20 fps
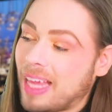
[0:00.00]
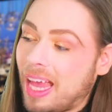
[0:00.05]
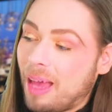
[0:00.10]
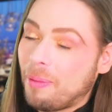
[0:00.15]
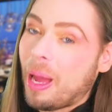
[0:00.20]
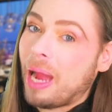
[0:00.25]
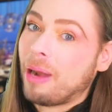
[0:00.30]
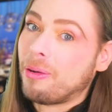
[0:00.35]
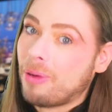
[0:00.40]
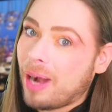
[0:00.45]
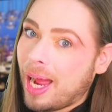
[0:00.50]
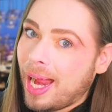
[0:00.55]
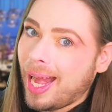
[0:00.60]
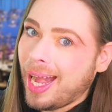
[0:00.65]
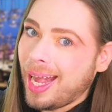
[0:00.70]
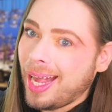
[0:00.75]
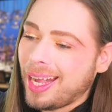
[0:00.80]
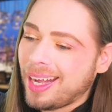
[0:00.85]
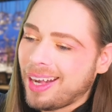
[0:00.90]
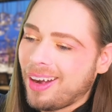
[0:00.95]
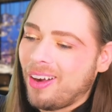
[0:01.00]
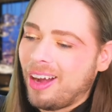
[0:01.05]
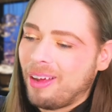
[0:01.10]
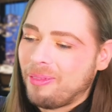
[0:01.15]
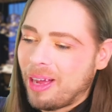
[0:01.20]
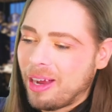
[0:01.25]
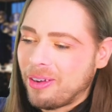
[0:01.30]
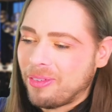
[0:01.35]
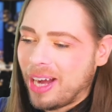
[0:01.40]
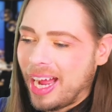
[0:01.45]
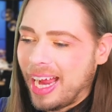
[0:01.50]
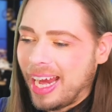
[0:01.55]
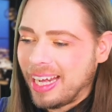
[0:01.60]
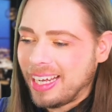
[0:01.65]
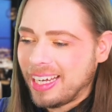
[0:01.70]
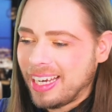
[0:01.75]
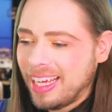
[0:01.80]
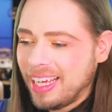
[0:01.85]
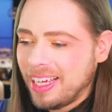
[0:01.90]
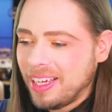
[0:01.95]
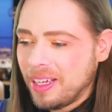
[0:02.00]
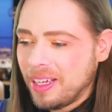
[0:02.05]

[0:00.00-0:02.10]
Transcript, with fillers: Am I right or am I right?